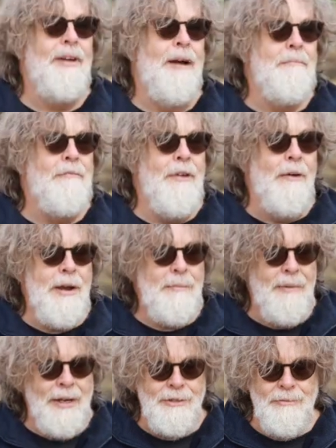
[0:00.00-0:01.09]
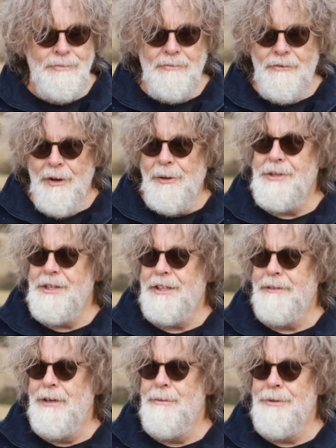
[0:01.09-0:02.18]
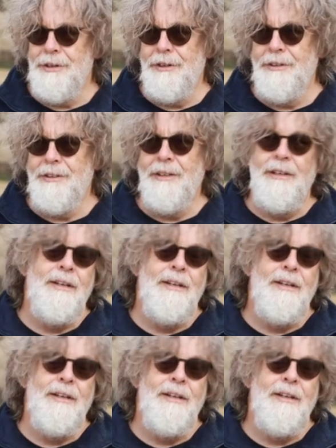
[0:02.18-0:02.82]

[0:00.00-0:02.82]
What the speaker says: I'm very much focusing at the moment on